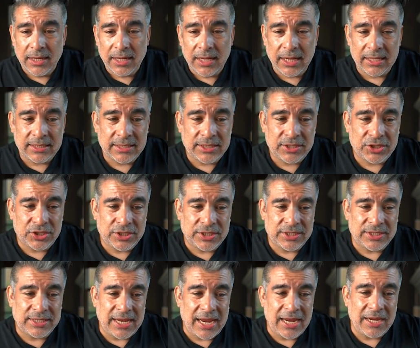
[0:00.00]
It's
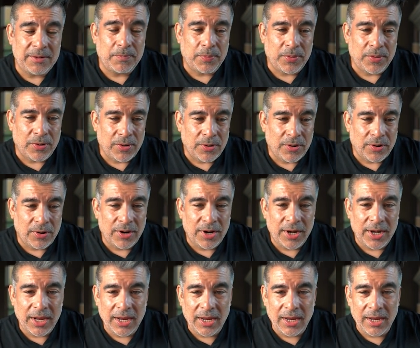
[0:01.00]
stayed
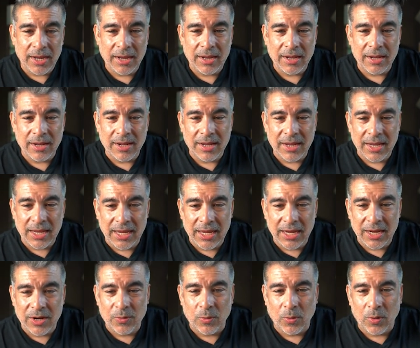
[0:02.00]
pretty
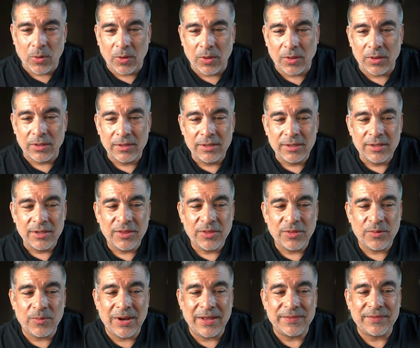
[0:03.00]
equal
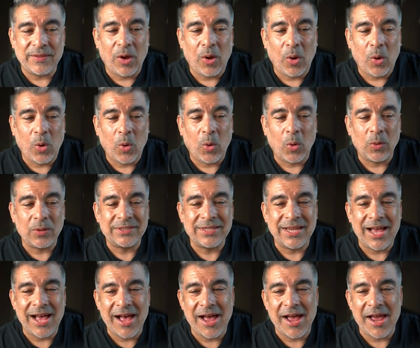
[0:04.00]
throughout the whole
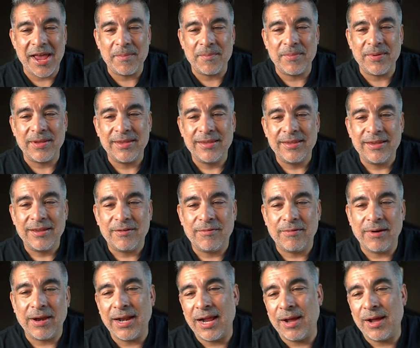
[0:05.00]
time, right?